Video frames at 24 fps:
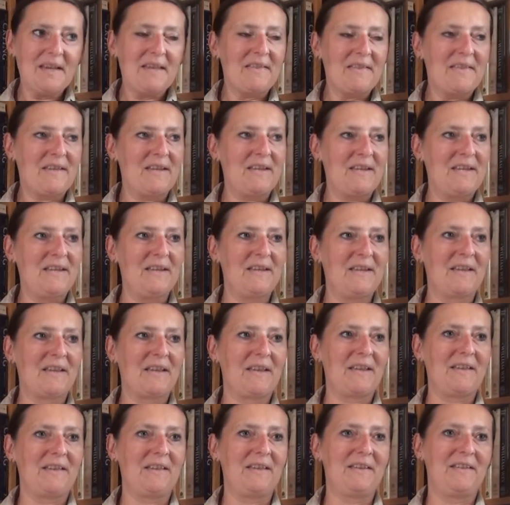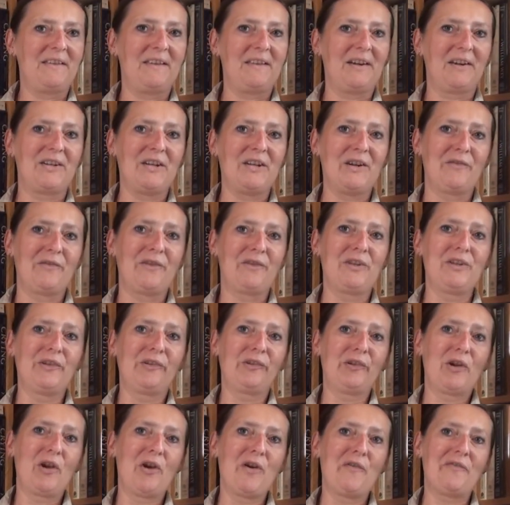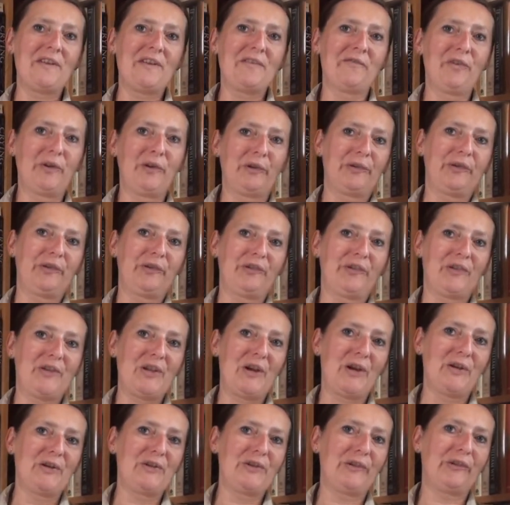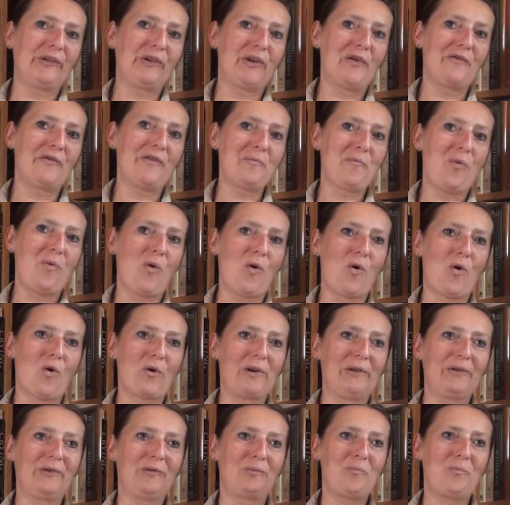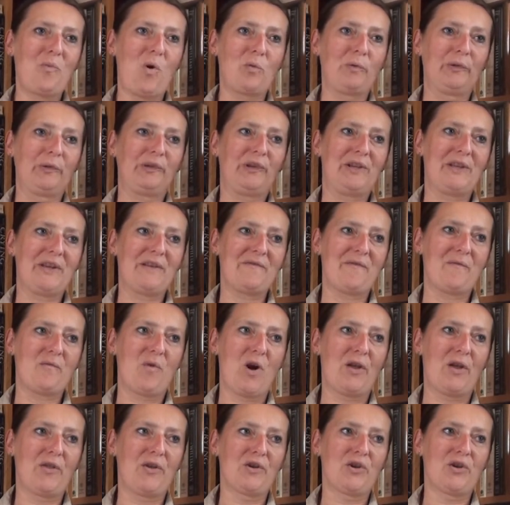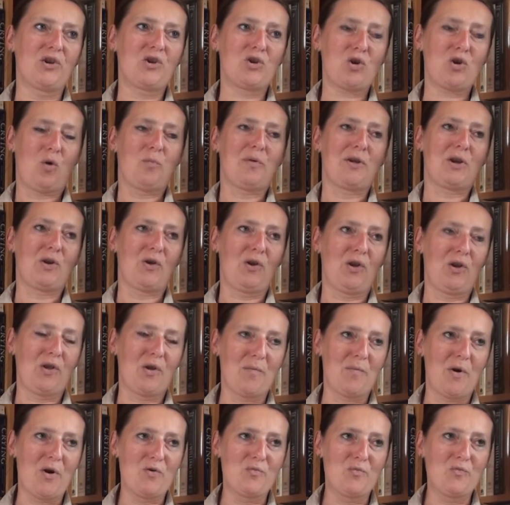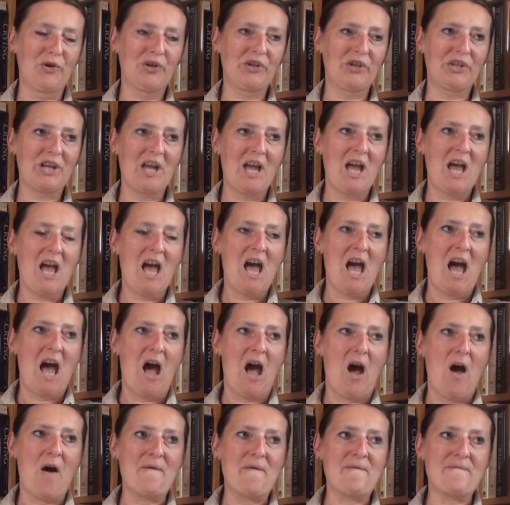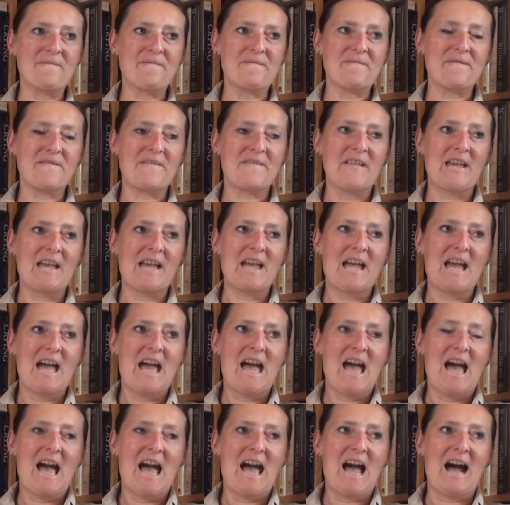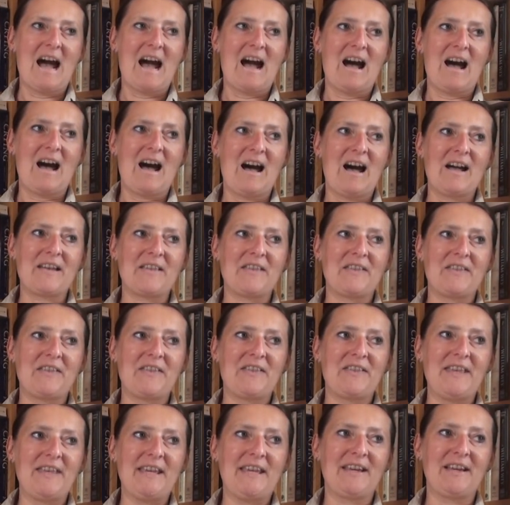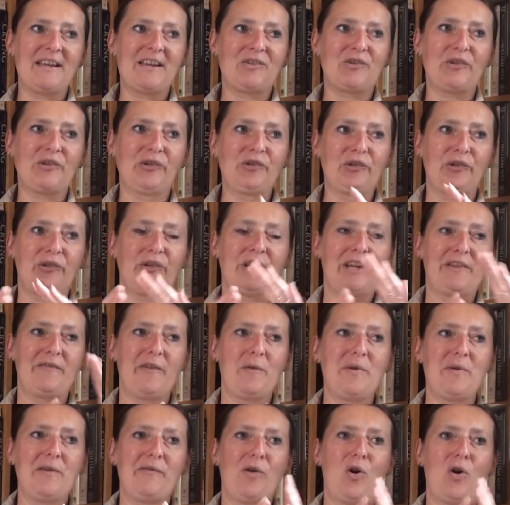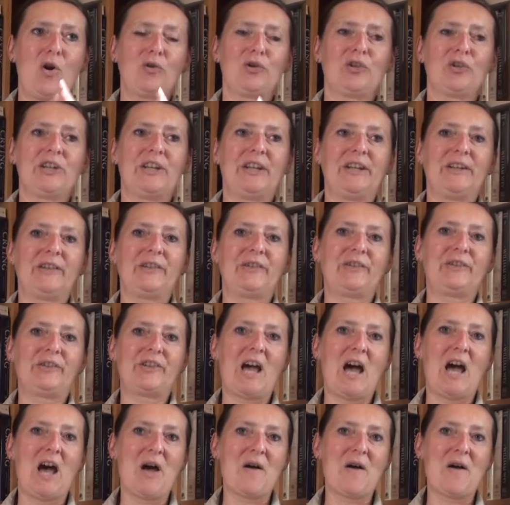the idea of the deserving versus the undeserving poor is obviously rather topical at the moment. I think, just to give it a bit of context,